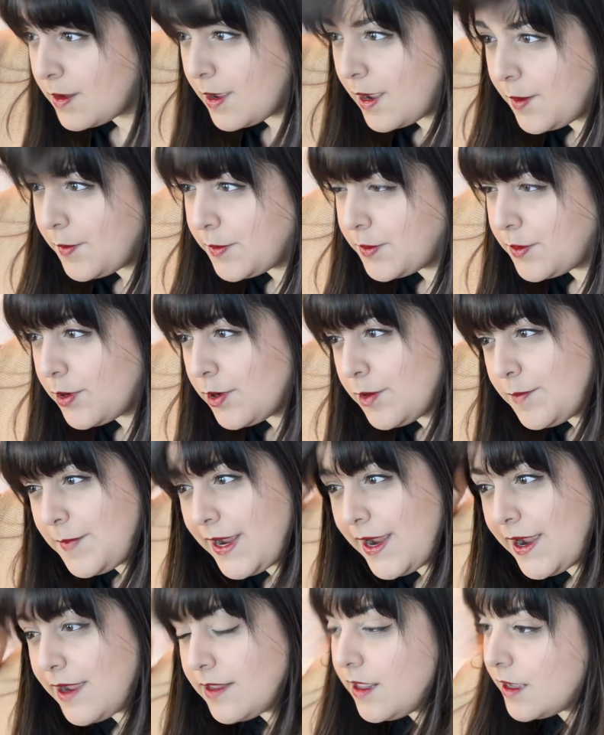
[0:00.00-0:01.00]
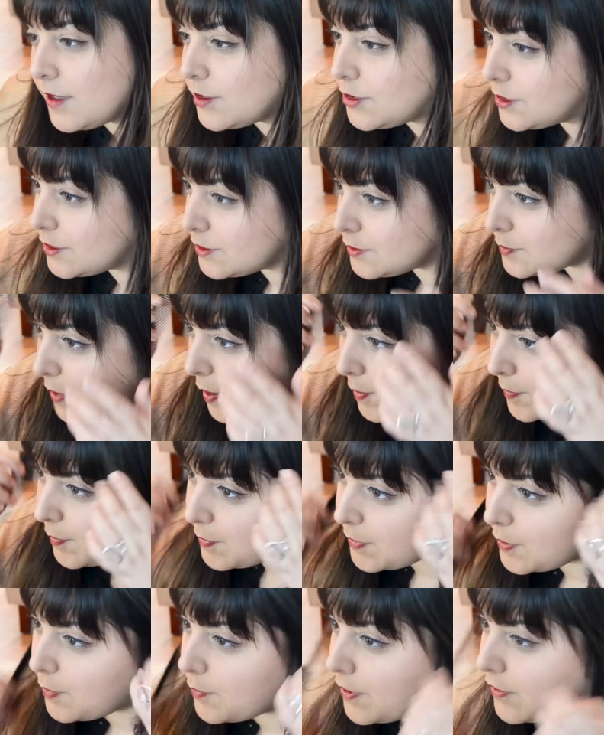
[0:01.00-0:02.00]
I would curl my eyelashes
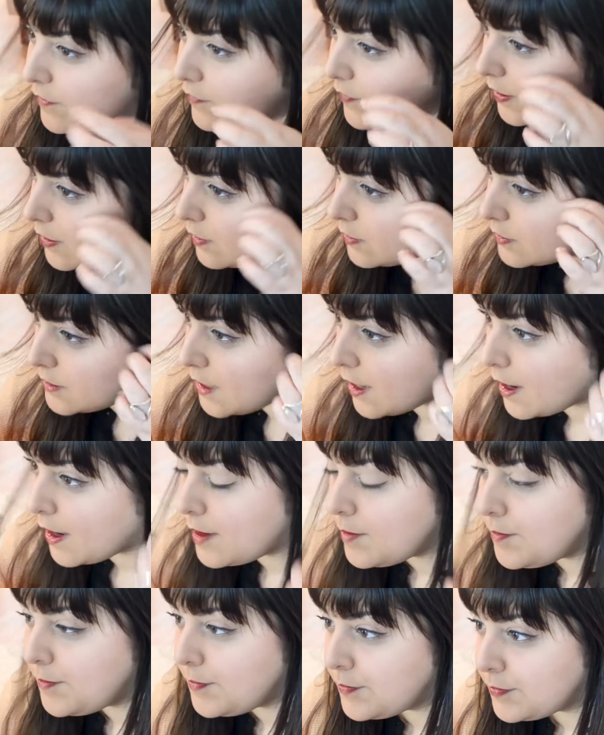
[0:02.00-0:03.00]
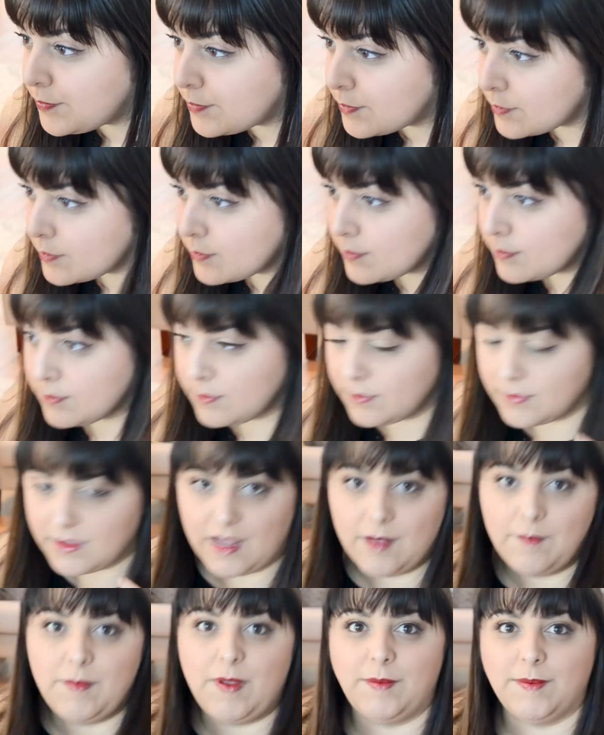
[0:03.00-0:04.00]
probably one final time.
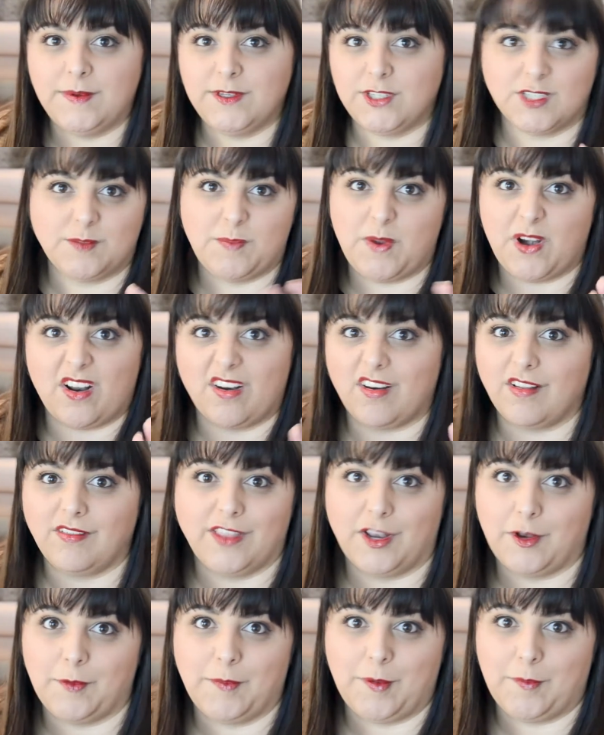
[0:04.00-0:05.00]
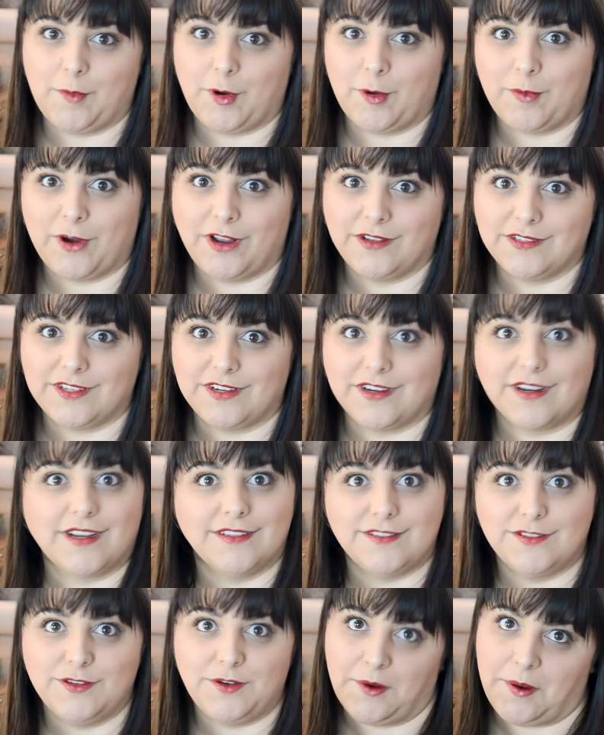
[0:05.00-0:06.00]
Maybe just put on a little bit more bronzer,
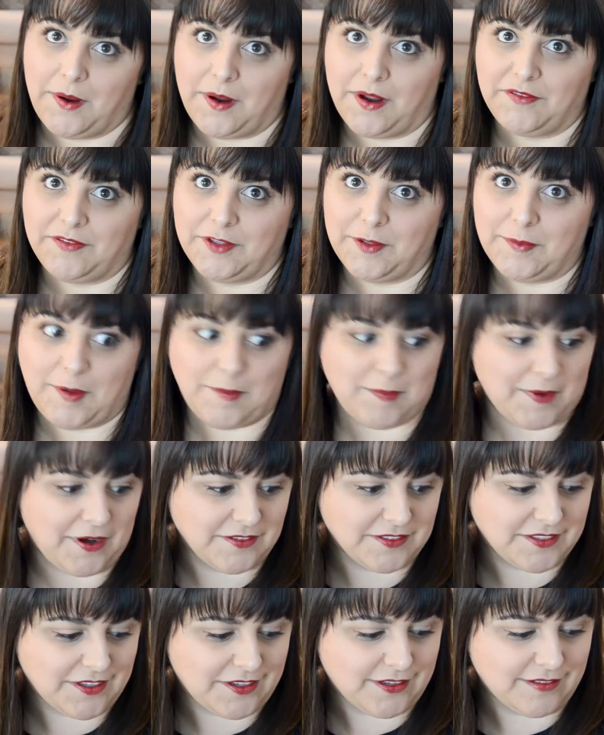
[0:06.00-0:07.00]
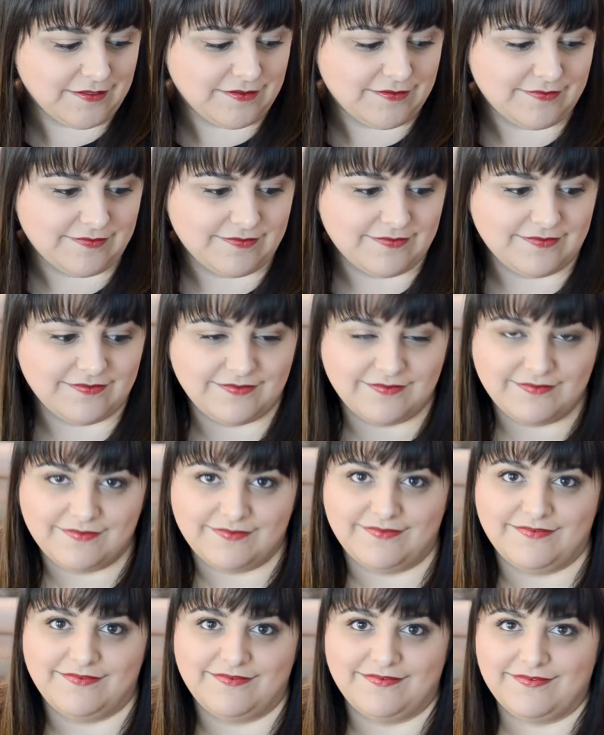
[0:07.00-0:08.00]
because you know how I feel about bronzer.
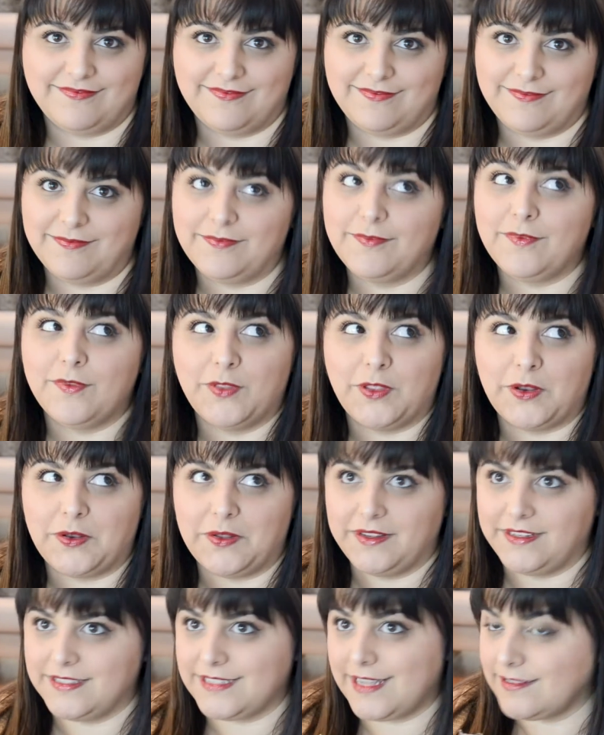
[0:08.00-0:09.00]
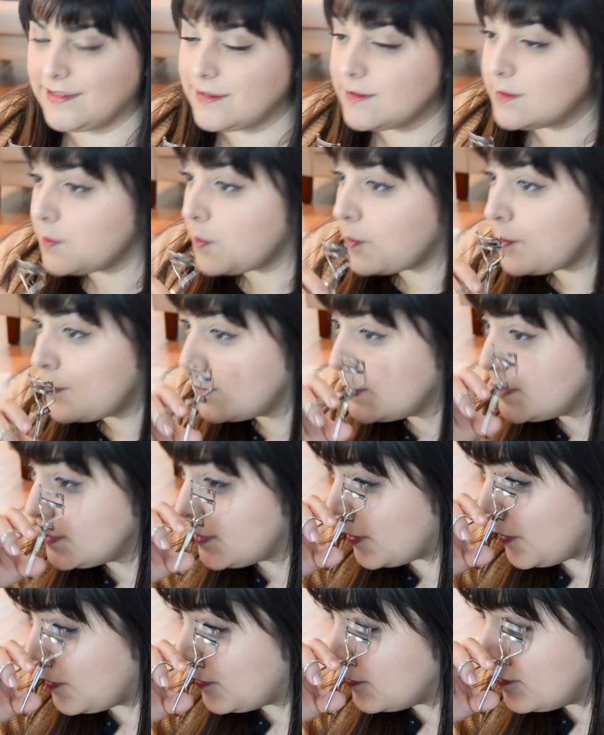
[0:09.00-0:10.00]
A little intense.
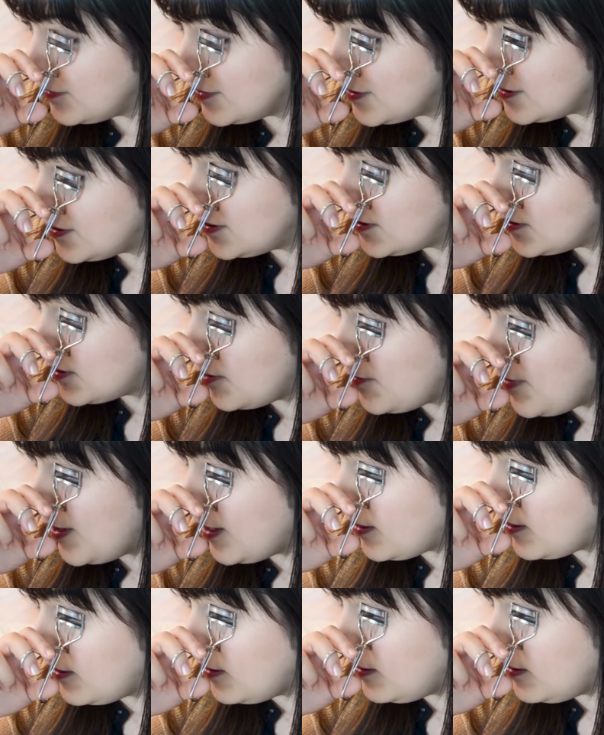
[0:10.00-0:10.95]
So let's just go back